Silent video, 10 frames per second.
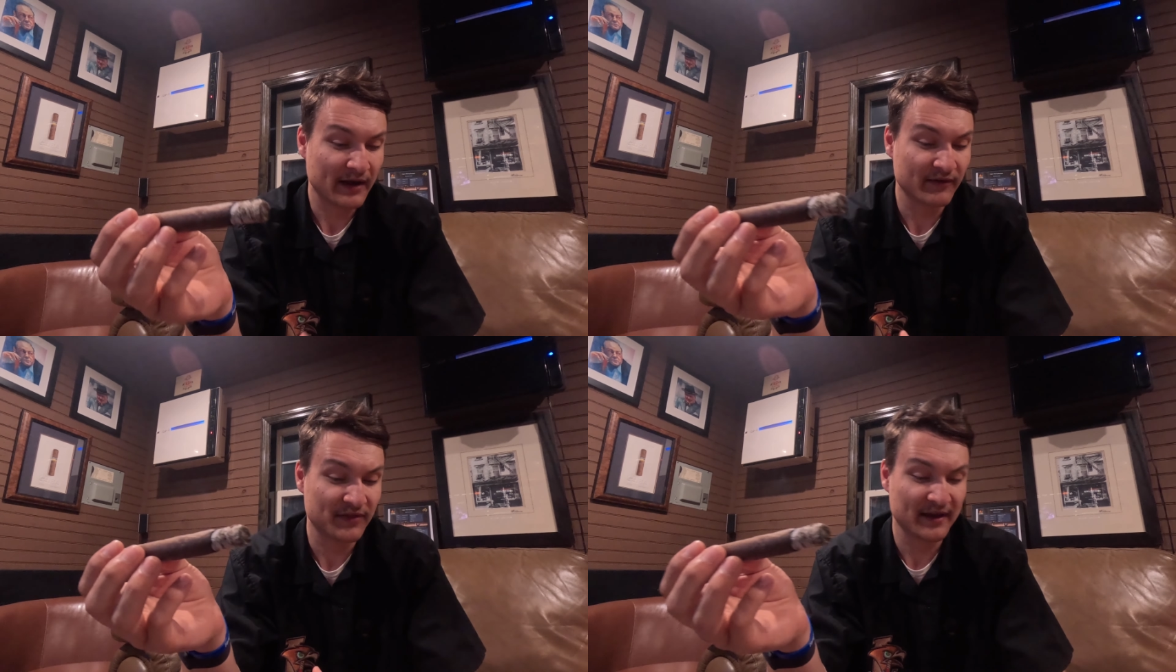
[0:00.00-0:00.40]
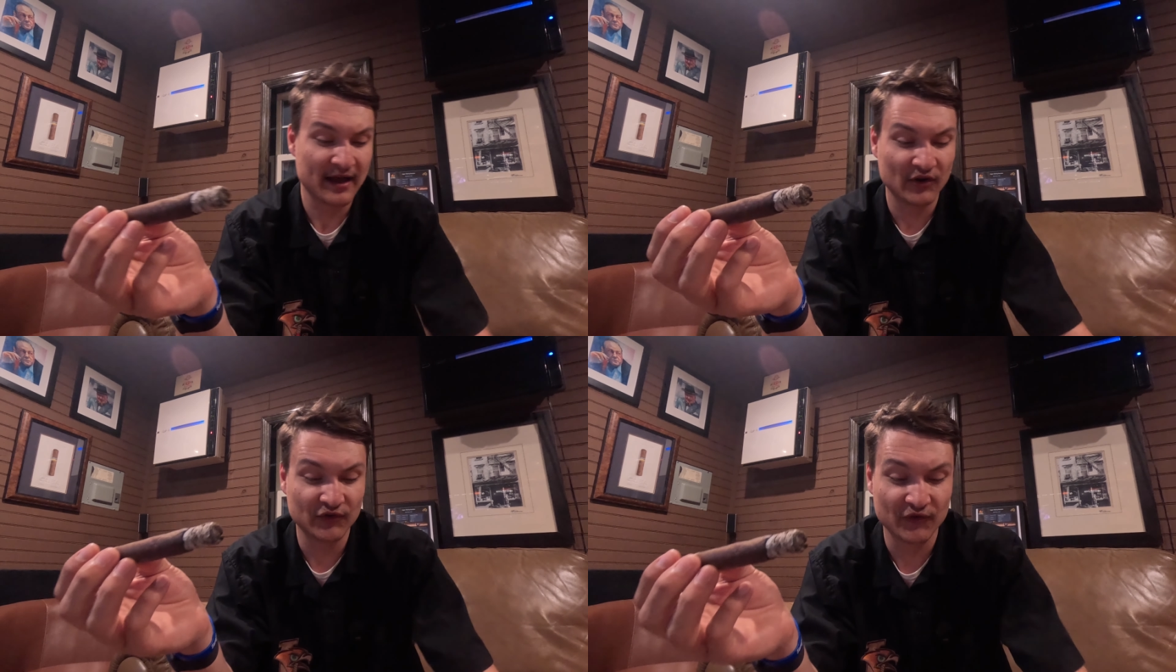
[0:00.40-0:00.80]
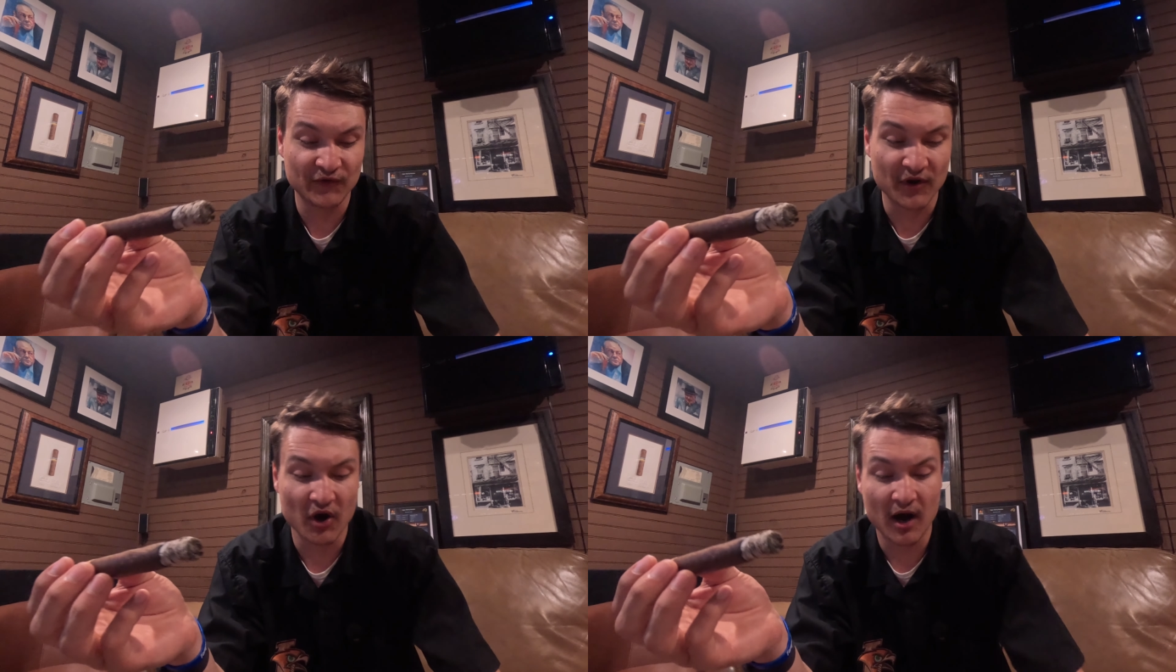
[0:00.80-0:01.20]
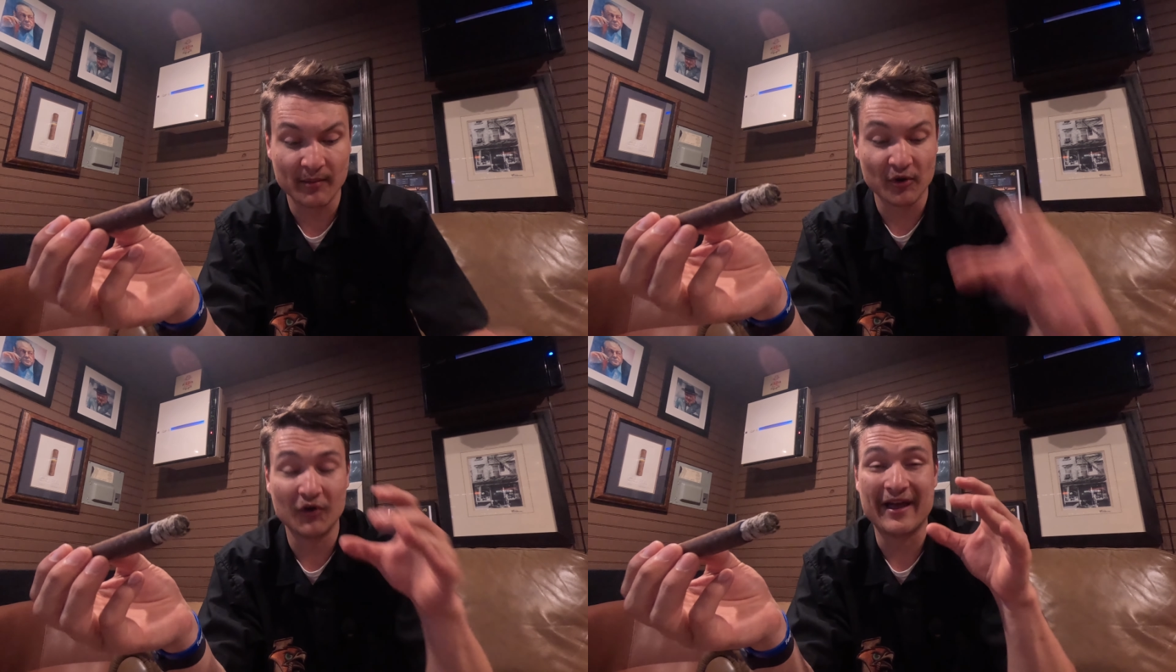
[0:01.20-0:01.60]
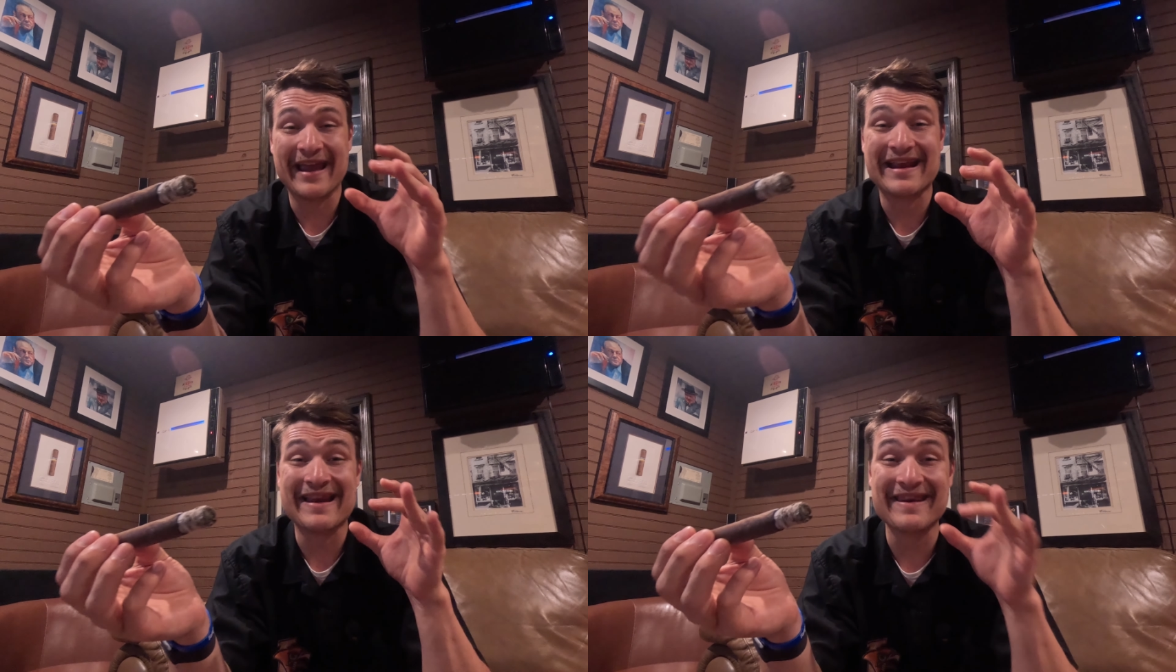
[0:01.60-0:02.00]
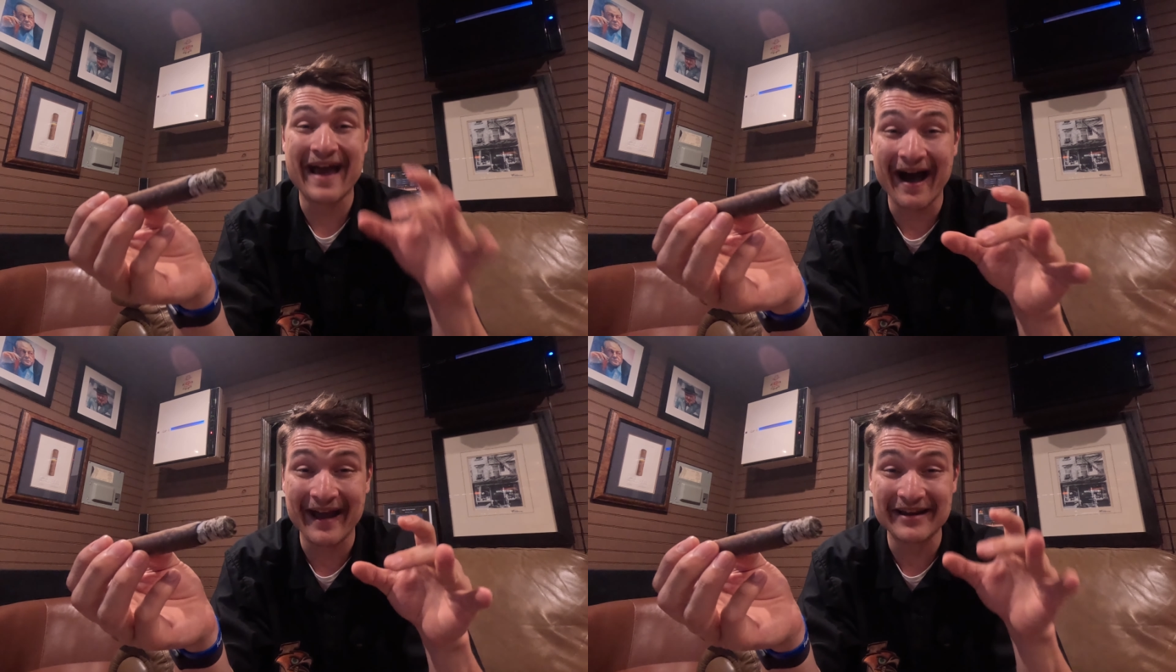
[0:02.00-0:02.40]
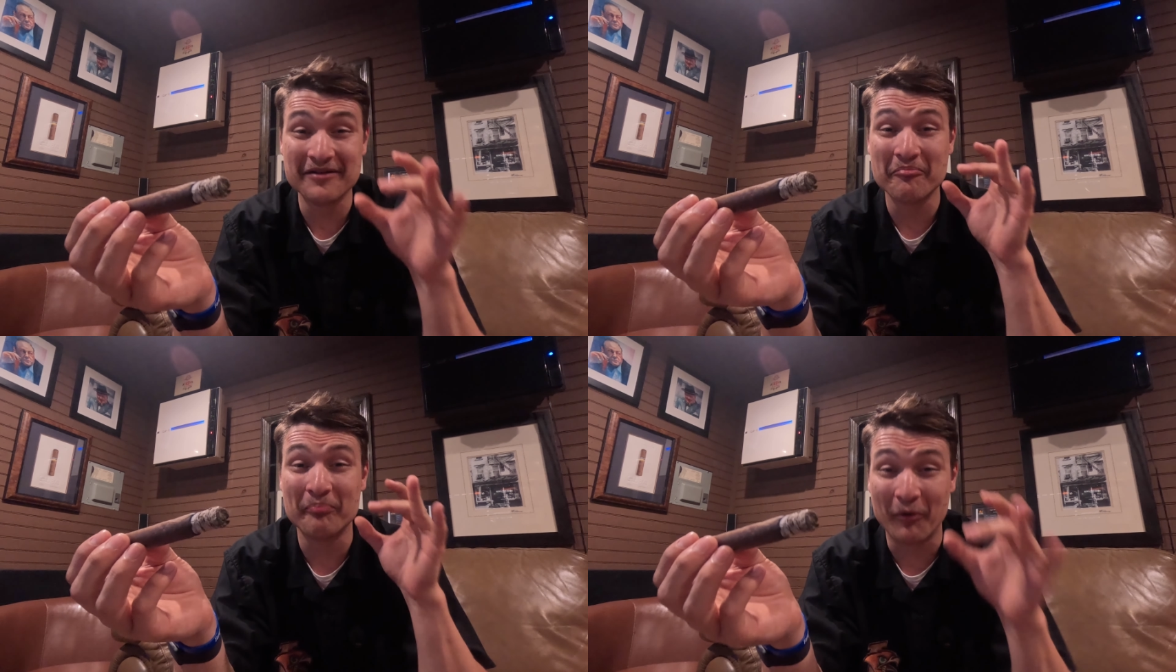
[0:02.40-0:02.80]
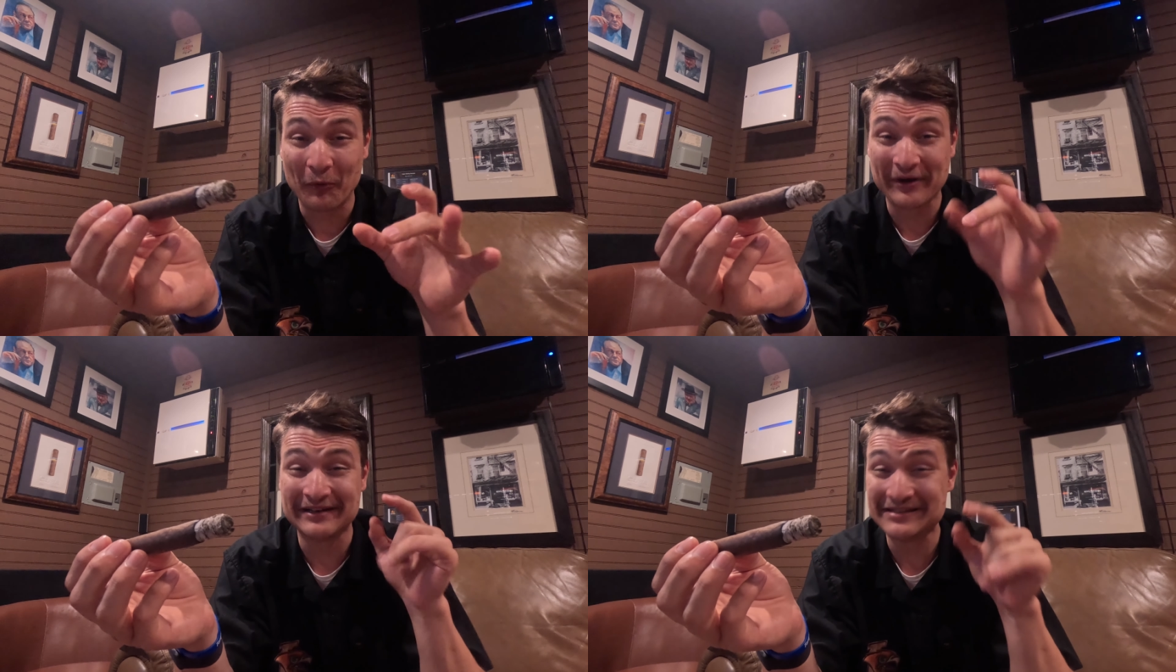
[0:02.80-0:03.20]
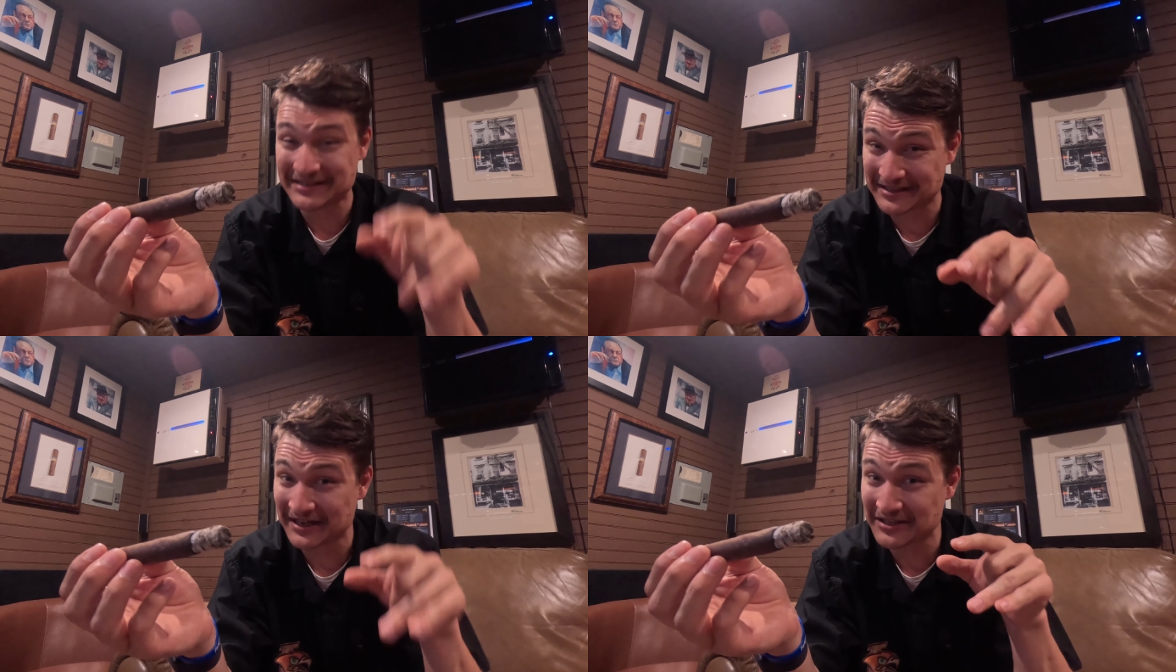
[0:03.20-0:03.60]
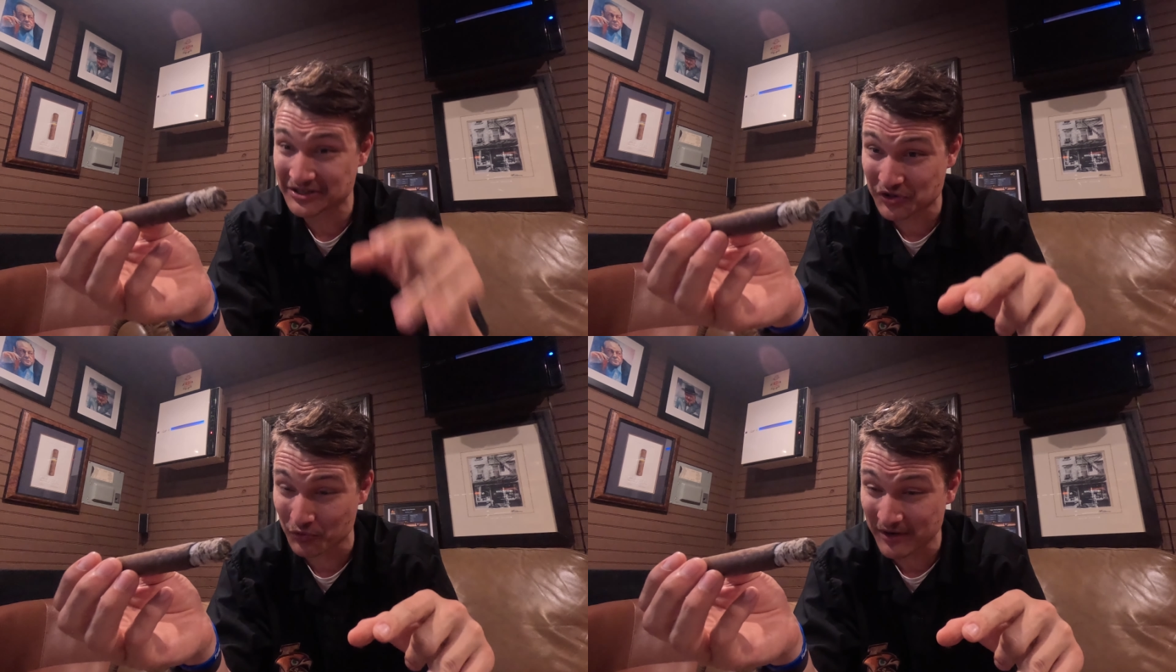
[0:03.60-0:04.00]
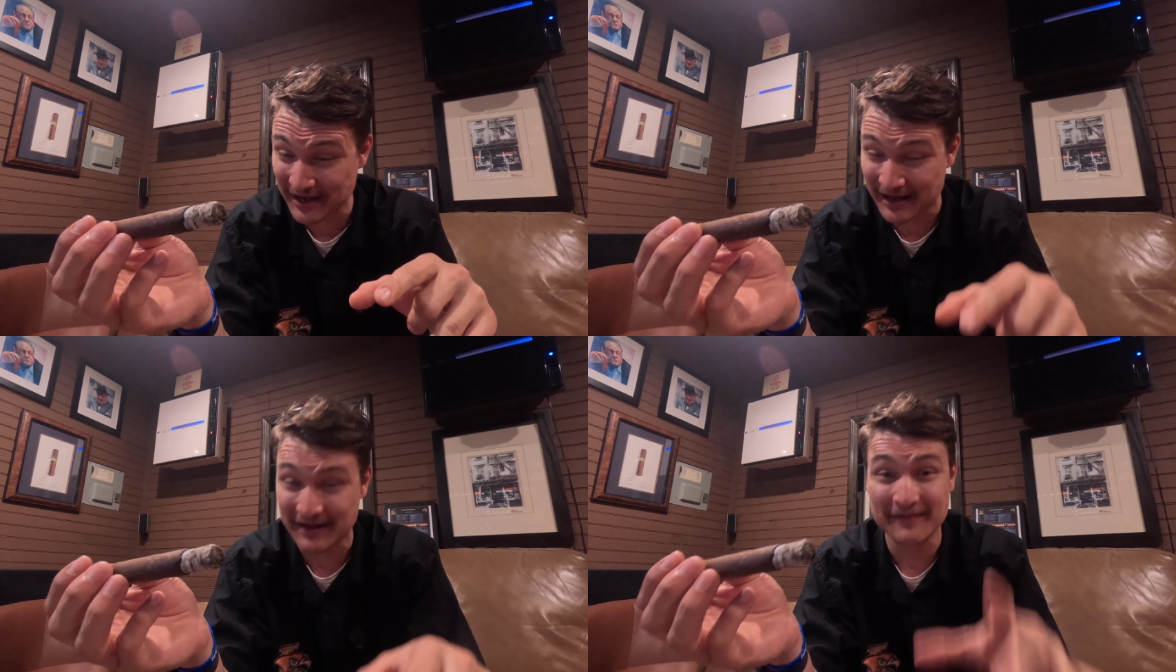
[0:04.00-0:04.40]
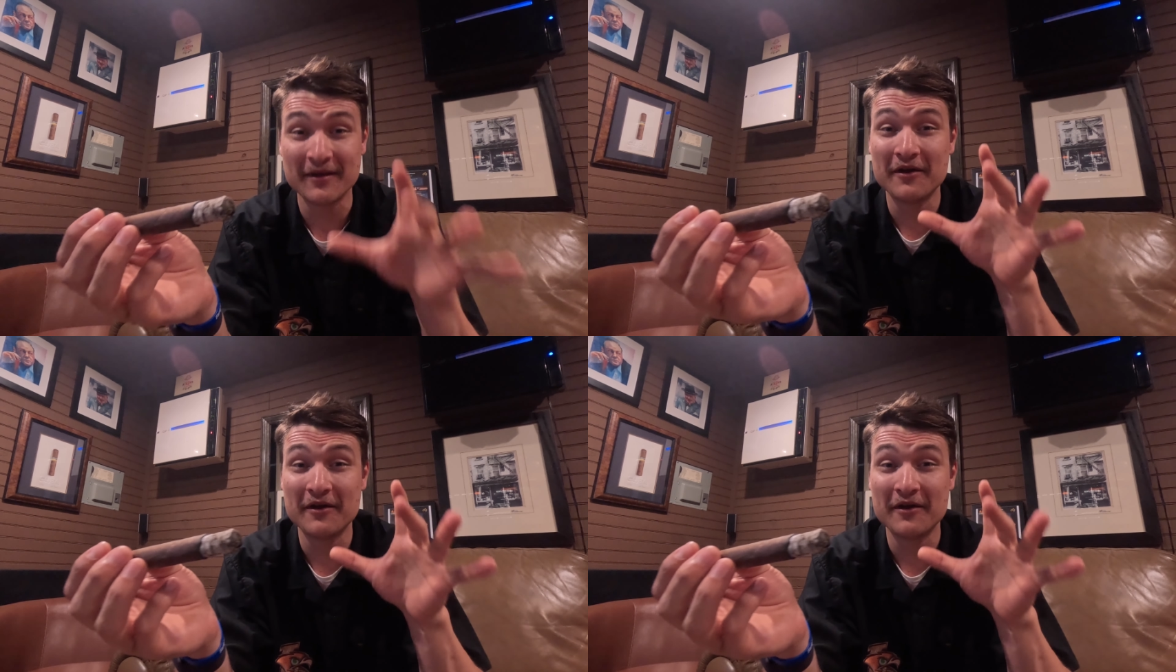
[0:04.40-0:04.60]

Everything else phenomenal. A 9.63